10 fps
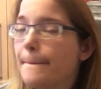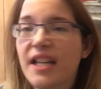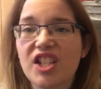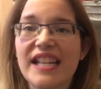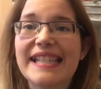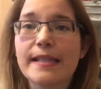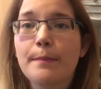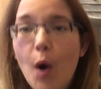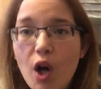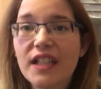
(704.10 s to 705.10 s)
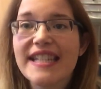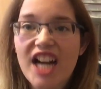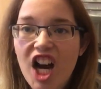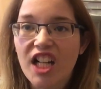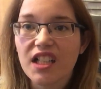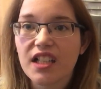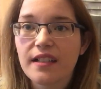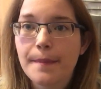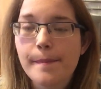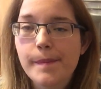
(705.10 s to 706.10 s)
he's a spoiled child.
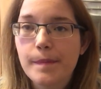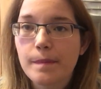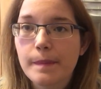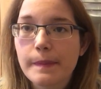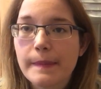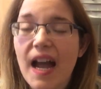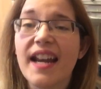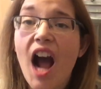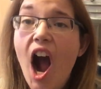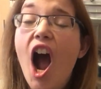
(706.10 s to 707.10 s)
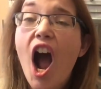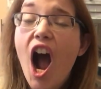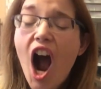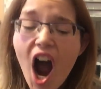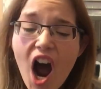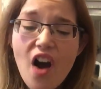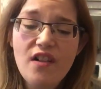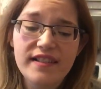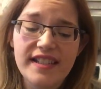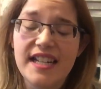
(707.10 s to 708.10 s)
And now,
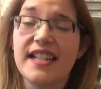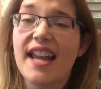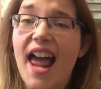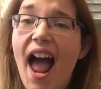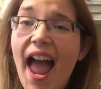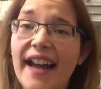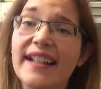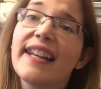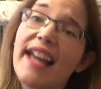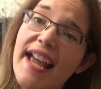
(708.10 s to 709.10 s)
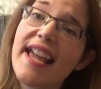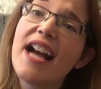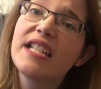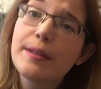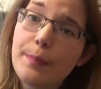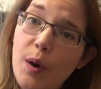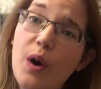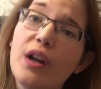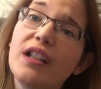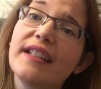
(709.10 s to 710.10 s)
how did Han and Leia
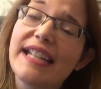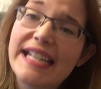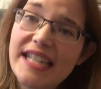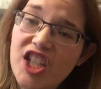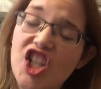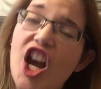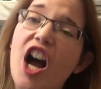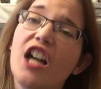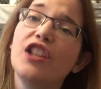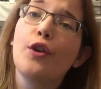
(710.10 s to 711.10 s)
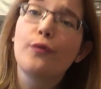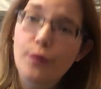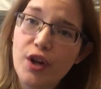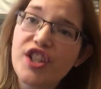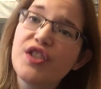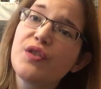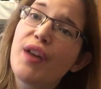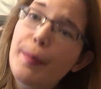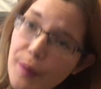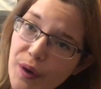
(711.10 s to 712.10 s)
spoil his child rotten to
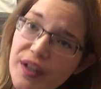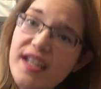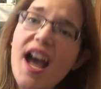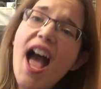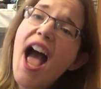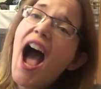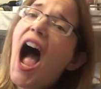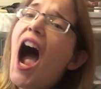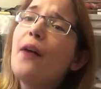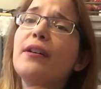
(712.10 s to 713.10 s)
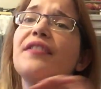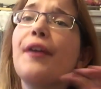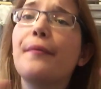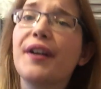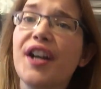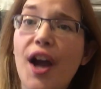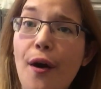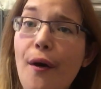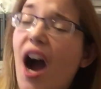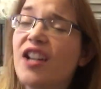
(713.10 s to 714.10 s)
that point? I will never
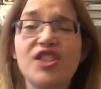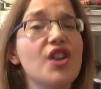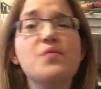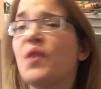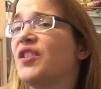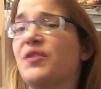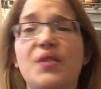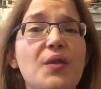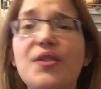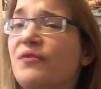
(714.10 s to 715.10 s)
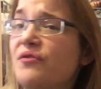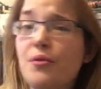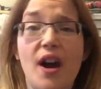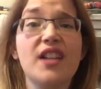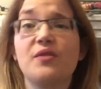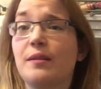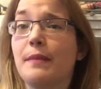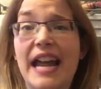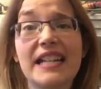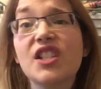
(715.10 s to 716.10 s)
know. I don't want to know. Don't try to
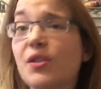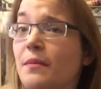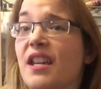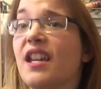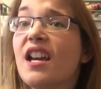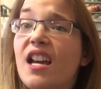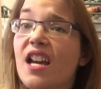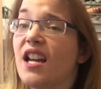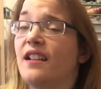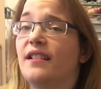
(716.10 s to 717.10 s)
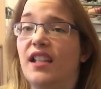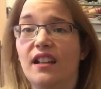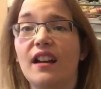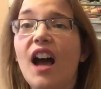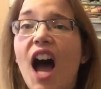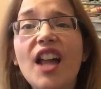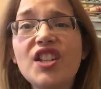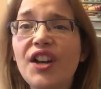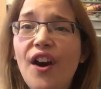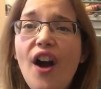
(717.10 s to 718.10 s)
explain it to me. And
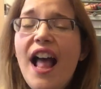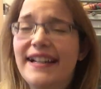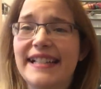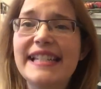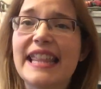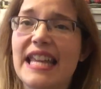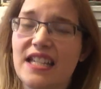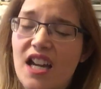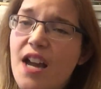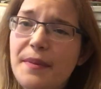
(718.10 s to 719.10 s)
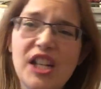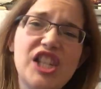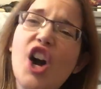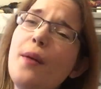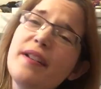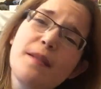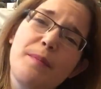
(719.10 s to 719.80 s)
you know, that's the thing, because so many